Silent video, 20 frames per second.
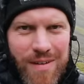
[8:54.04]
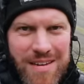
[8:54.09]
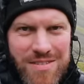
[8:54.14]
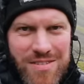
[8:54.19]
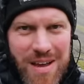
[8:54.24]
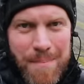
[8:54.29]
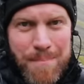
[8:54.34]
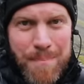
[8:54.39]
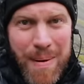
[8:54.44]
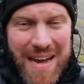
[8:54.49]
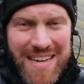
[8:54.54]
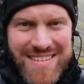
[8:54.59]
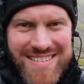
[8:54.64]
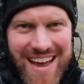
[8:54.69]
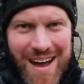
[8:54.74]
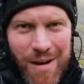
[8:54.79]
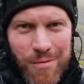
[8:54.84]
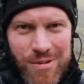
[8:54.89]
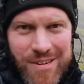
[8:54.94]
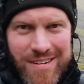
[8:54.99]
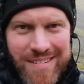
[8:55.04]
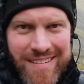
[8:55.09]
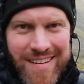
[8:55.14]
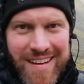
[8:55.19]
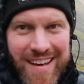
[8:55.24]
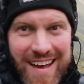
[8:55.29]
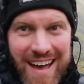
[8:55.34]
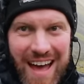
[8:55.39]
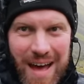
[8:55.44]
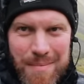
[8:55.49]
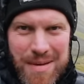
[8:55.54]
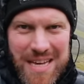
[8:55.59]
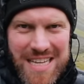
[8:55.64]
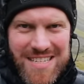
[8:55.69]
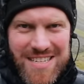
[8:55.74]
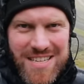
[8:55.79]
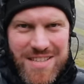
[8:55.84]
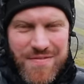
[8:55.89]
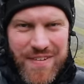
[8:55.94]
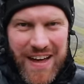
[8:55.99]
Right, so I'm back down, I'm
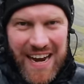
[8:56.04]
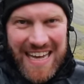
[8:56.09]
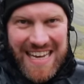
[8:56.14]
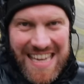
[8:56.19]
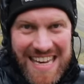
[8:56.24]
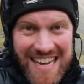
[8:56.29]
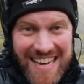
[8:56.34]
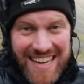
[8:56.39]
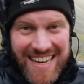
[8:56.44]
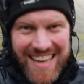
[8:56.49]
into the valley.